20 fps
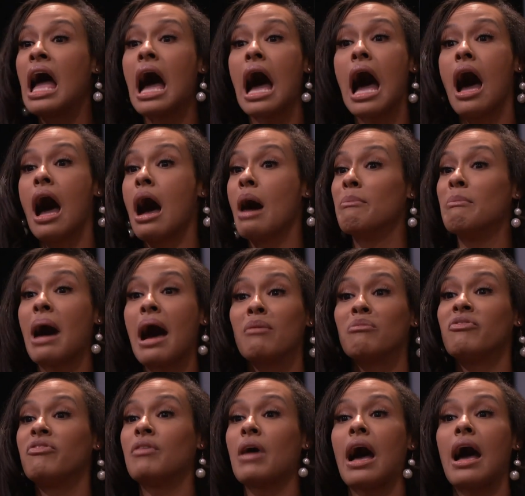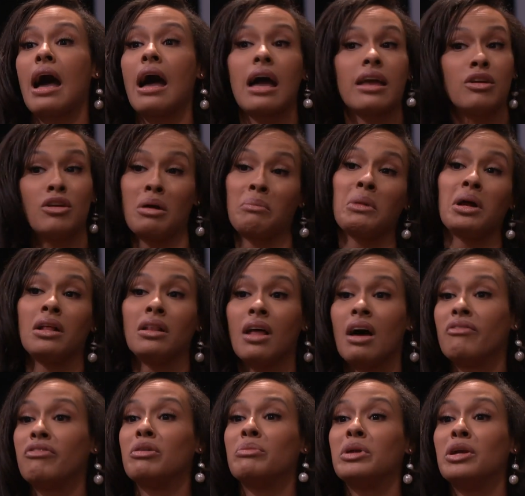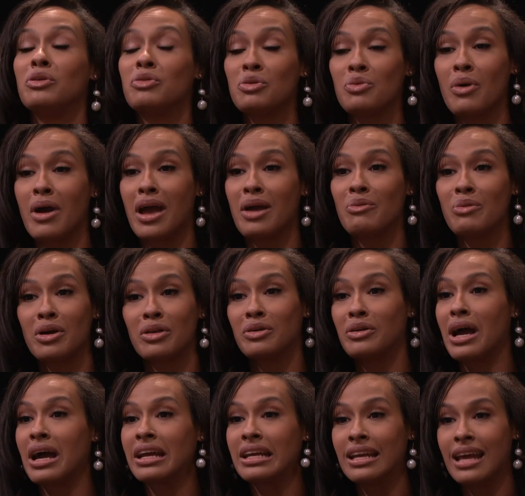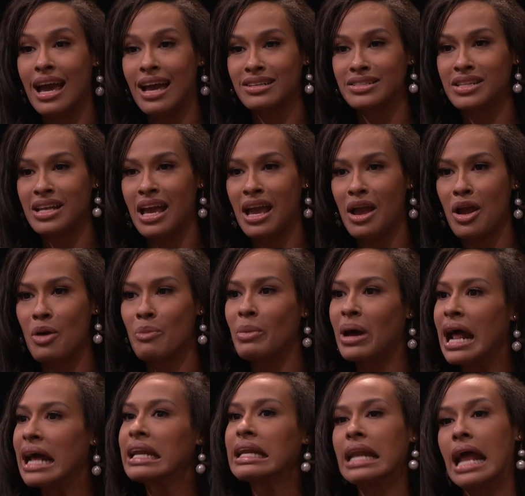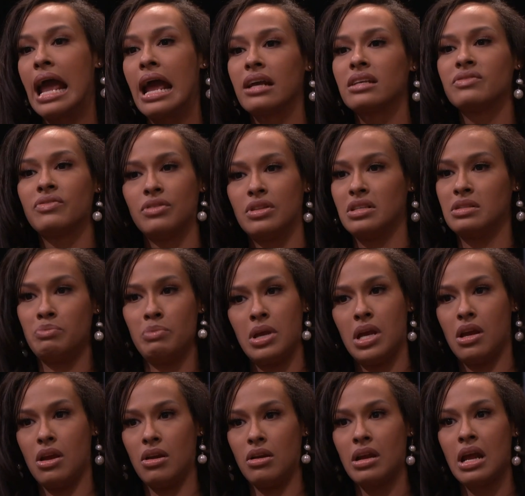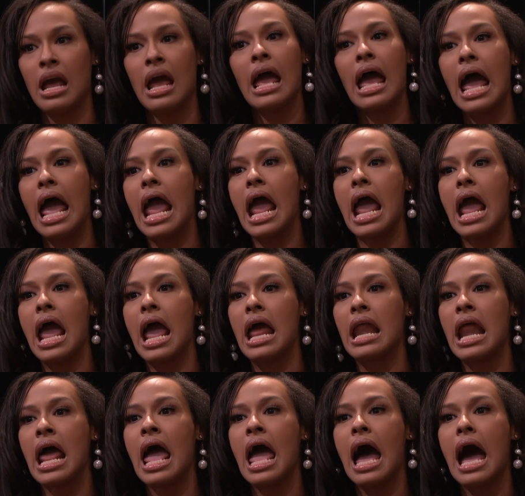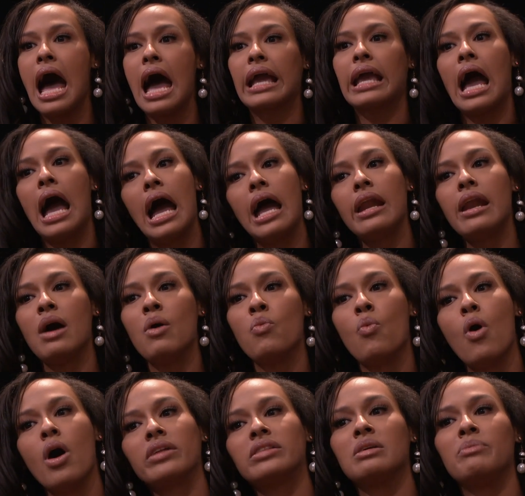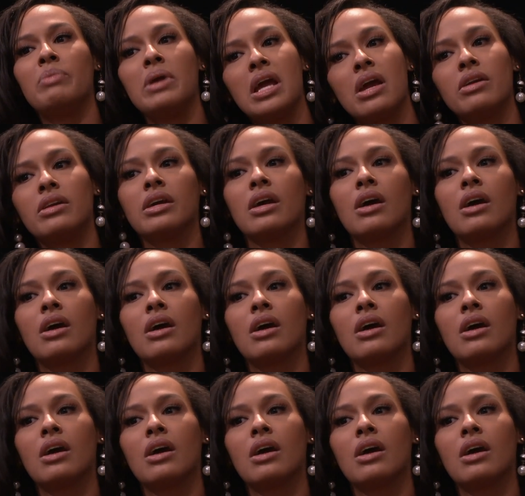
Um, I'm I, yeah, I'm gonna love him either way, whether or not he has the hair. But I didn't ask for this beard, and I kind of want the beard to